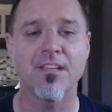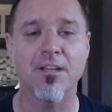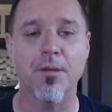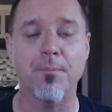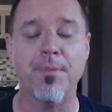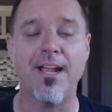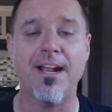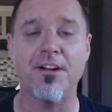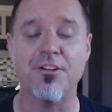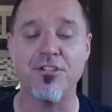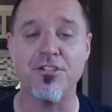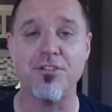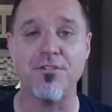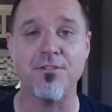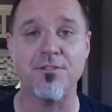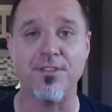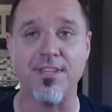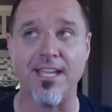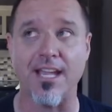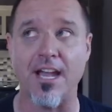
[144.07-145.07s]
Compared
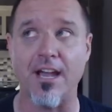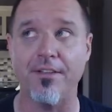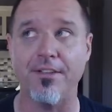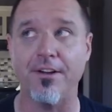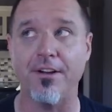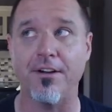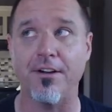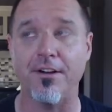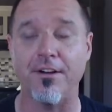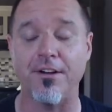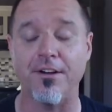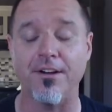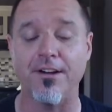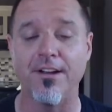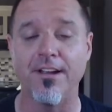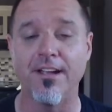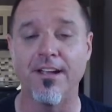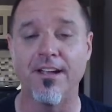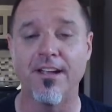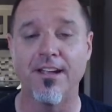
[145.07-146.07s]
to the
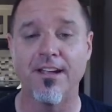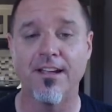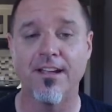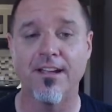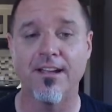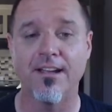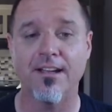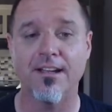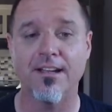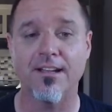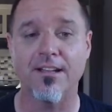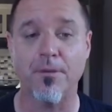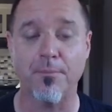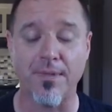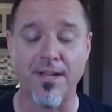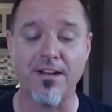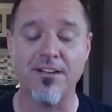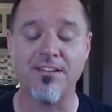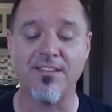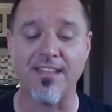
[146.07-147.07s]
other
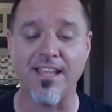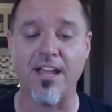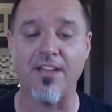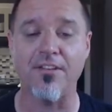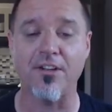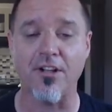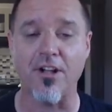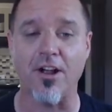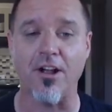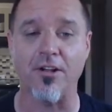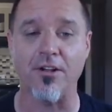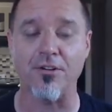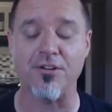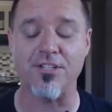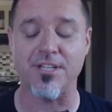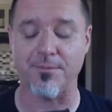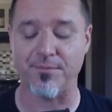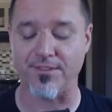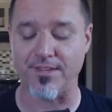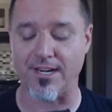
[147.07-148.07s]
cargo
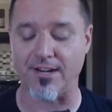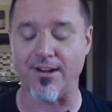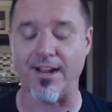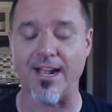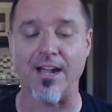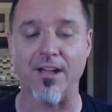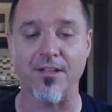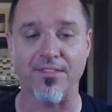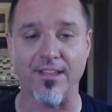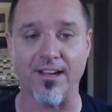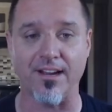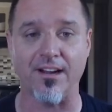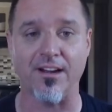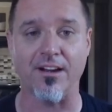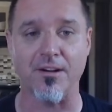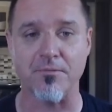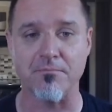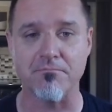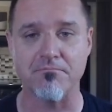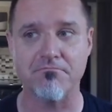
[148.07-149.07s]
ships that are out
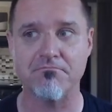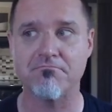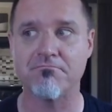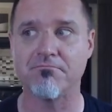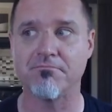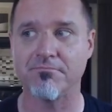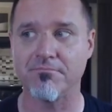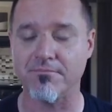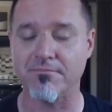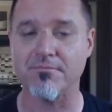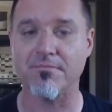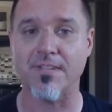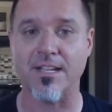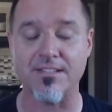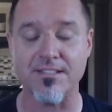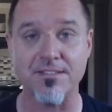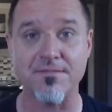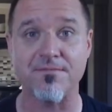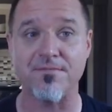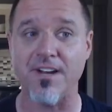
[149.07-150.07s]
there,
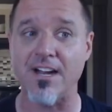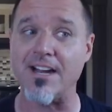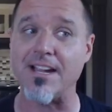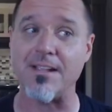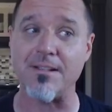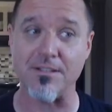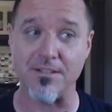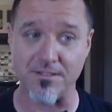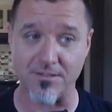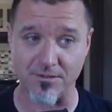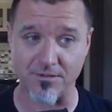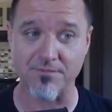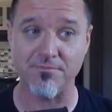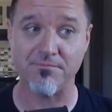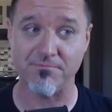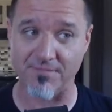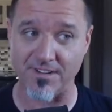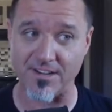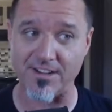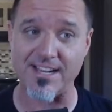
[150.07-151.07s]
that's a very,
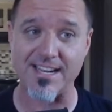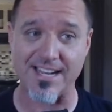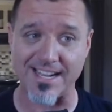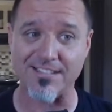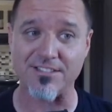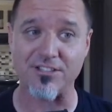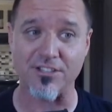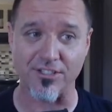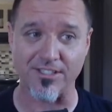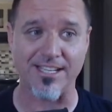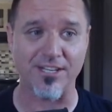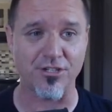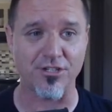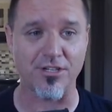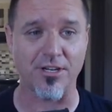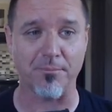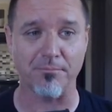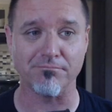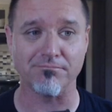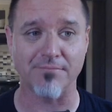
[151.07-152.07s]
very nice looking
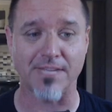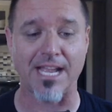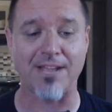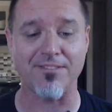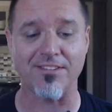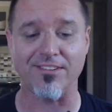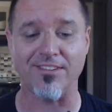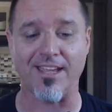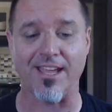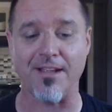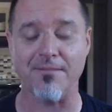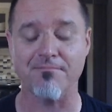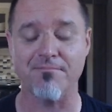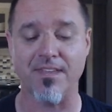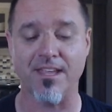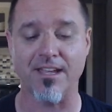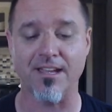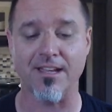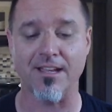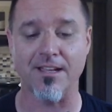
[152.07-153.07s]
ship, I have to say.
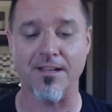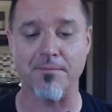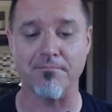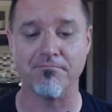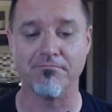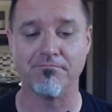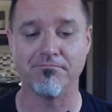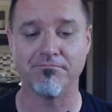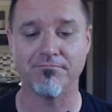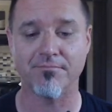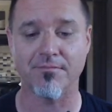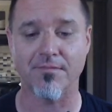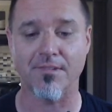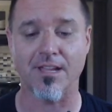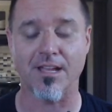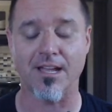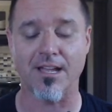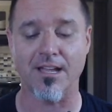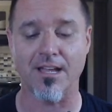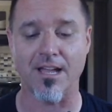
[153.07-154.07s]

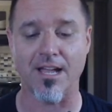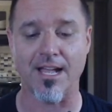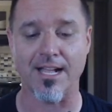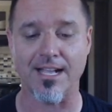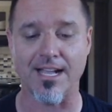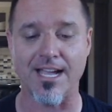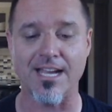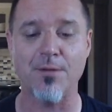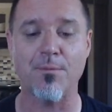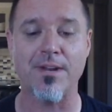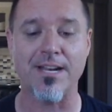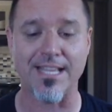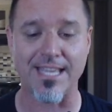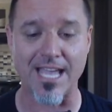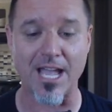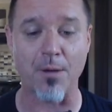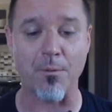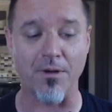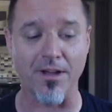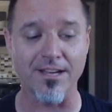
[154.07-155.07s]
I kind of want to
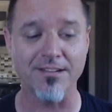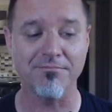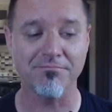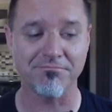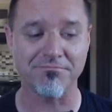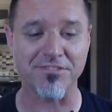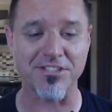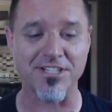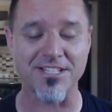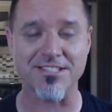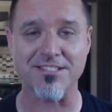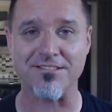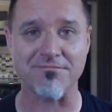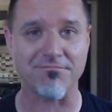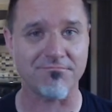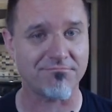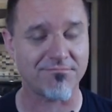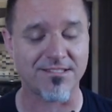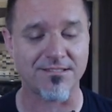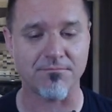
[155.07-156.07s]
get one just
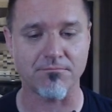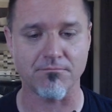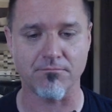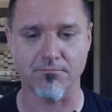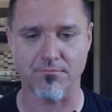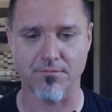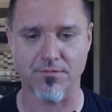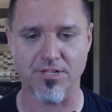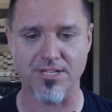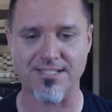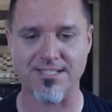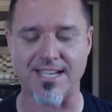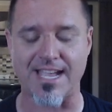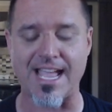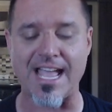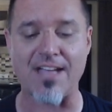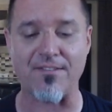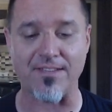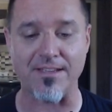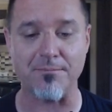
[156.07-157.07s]
to
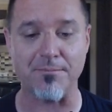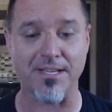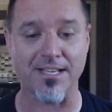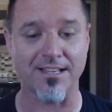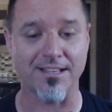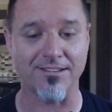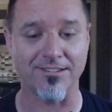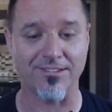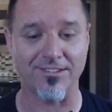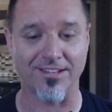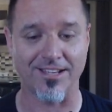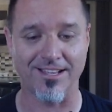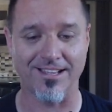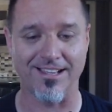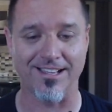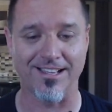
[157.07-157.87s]
have it because